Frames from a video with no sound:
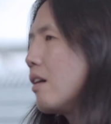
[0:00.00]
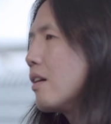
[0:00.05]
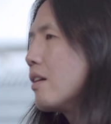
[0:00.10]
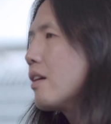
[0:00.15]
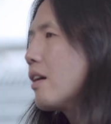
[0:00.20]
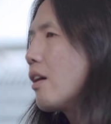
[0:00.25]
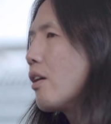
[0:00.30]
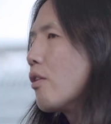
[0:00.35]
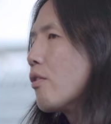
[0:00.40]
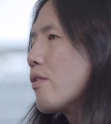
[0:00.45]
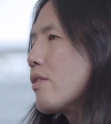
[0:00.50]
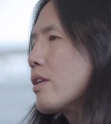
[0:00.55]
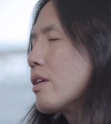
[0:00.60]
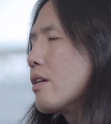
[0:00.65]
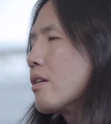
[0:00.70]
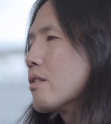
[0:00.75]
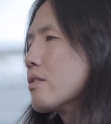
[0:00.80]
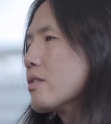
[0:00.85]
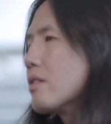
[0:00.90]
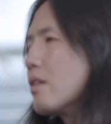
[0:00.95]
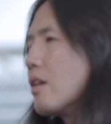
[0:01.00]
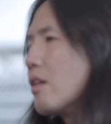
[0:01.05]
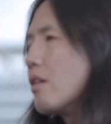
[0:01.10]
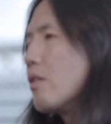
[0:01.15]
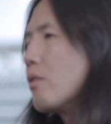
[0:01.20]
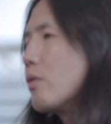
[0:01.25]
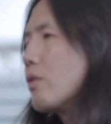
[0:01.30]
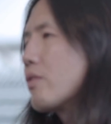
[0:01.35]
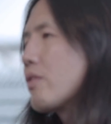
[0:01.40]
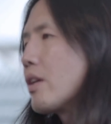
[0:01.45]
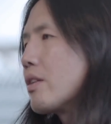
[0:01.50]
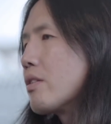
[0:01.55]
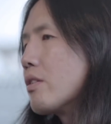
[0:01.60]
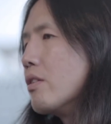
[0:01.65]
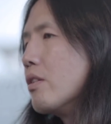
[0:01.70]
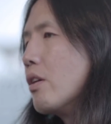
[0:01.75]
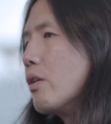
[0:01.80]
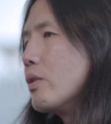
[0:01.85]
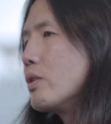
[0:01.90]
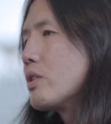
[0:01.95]
Yeah, over the years, we've gotten
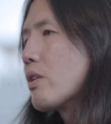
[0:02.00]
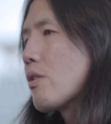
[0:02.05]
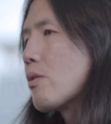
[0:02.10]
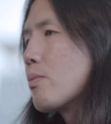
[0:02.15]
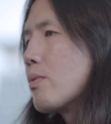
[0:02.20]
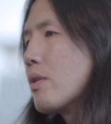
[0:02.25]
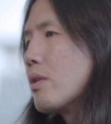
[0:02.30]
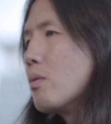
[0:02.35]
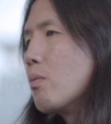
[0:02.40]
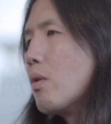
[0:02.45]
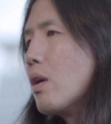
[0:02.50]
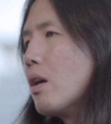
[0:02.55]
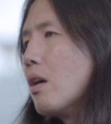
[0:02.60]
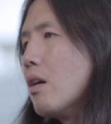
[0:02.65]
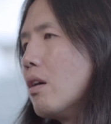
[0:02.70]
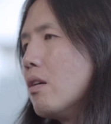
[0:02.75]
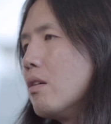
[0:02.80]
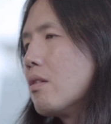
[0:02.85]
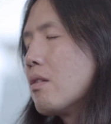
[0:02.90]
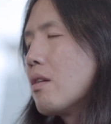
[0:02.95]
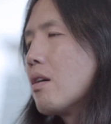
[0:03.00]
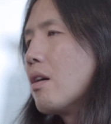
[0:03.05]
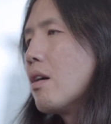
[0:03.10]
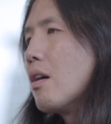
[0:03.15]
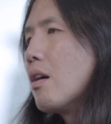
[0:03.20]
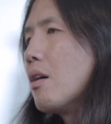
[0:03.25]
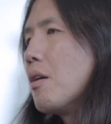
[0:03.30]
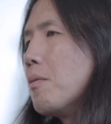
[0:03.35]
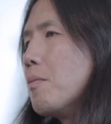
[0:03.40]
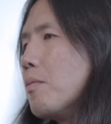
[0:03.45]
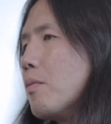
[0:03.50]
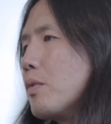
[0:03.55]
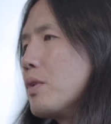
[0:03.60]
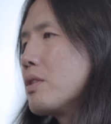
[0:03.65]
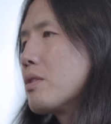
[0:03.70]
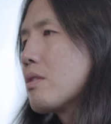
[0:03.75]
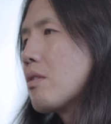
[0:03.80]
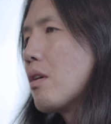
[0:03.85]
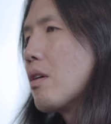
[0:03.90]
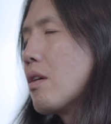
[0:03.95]
to know each other pretty well. We
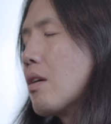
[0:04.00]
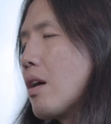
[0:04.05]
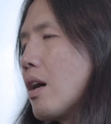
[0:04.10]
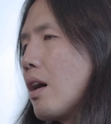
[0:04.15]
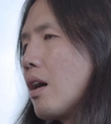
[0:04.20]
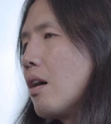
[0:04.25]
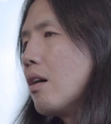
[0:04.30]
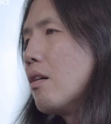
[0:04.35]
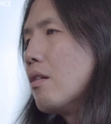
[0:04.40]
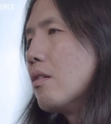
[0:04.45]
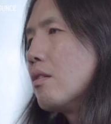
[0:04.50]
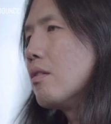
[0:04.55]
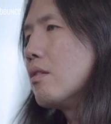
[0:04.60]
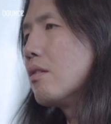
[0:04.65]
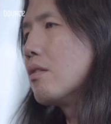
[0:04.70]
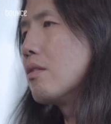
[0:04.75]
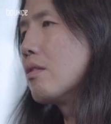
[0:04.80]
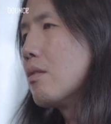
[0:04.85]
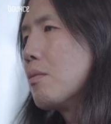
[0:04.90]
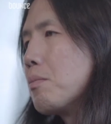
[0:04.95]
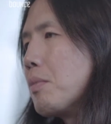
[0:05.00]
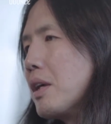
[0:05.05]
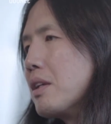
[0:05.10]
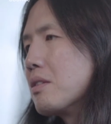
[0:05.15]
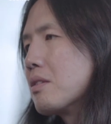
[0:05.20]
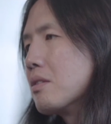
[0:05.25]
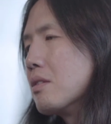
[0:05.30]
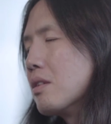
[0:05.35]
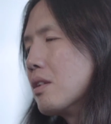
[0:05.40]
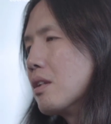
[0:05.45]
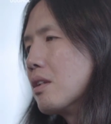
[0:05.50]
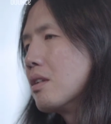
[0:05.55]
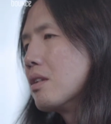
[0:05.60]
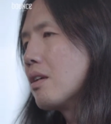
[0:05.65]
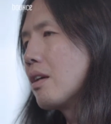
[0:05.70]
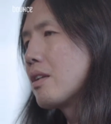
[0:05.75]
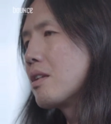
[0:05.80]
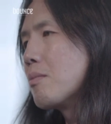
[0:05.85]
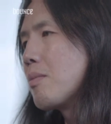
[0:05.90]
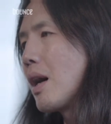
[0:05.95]
started out basically
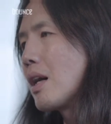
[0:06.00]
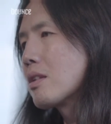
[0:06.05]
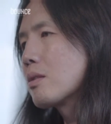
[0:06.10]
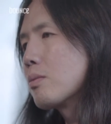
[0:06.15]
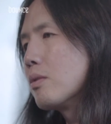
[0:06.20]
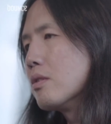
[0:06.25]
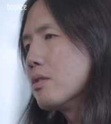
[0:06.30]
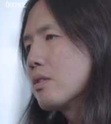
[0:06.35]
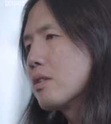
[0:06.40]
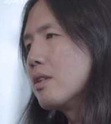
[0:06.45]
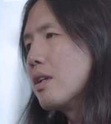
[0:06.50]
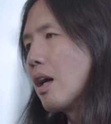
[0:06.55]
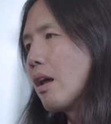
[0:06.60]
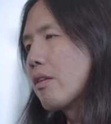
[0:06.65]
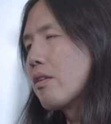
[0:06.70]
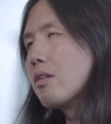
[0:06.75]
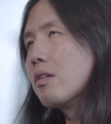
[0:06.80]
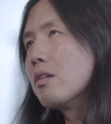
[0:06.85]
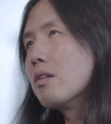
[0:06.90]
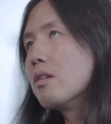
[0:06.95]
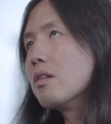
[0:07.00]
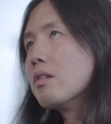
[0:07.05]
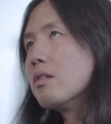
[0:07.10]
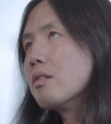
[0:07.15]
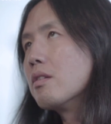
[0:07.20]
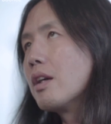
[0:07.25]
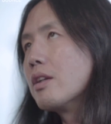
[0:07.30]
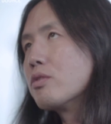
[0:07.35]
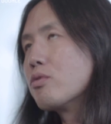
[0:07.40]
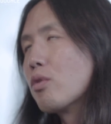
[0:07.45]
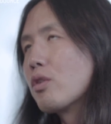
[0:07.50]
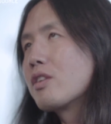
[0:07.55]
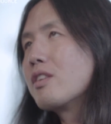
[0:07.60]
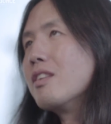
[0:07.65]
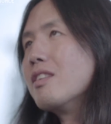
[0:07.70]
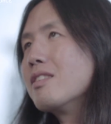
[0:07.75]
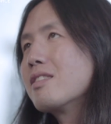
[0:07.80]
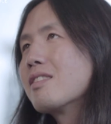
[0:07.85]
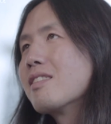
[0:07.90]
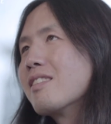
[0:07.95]
Nike basketball together as
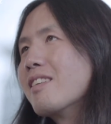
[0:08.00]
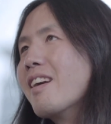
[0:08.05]
rookies, He